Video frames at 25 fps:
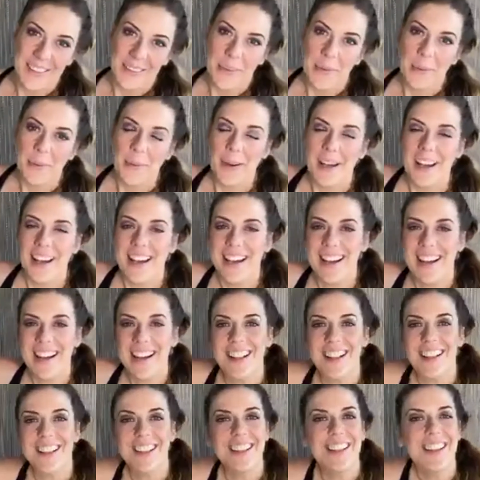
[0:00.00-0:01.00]

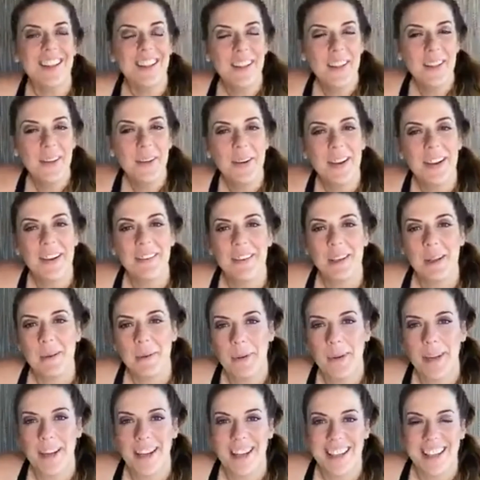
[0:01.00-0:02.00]
Well, hello
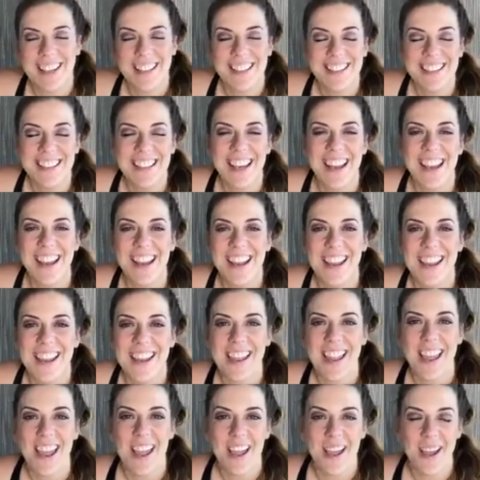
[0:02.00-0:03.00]
everyone.
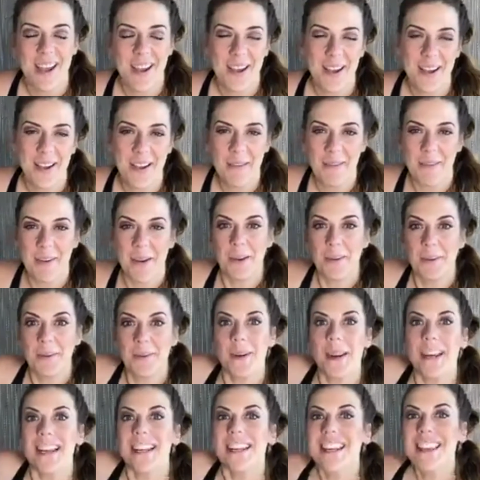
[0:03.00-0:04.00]
I am
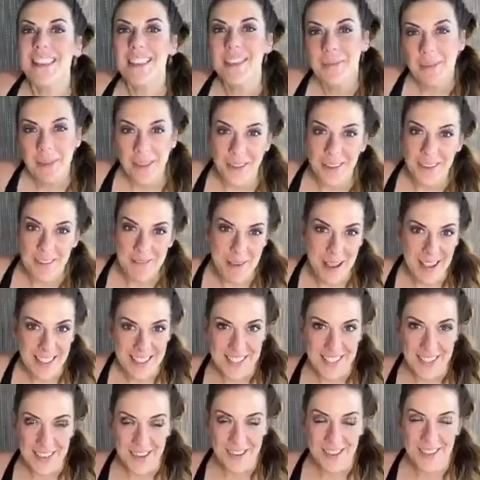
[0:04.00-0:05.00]
right in the middle of
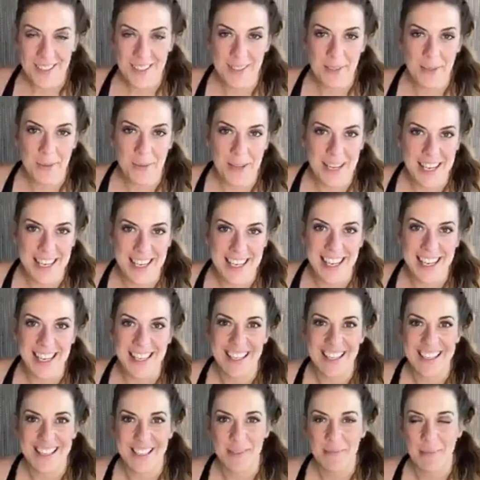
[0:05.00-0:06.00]
Master Artist Week.
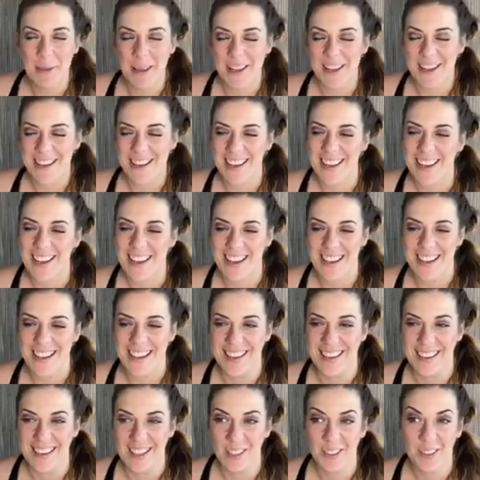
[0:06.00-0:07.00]
It has been uh,
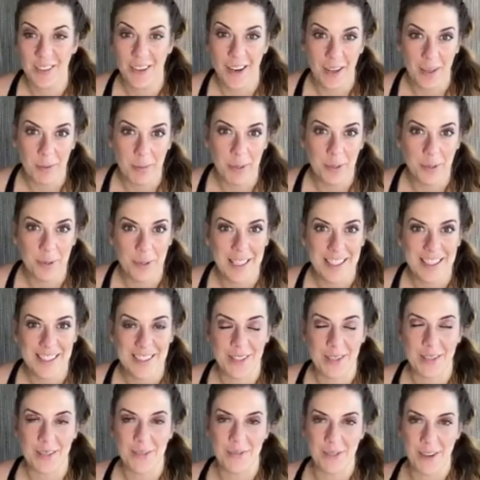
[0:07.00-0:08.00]
an incredible week
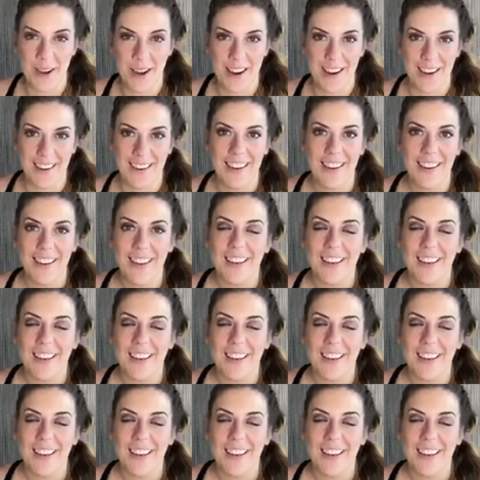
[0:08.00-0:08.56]
so far.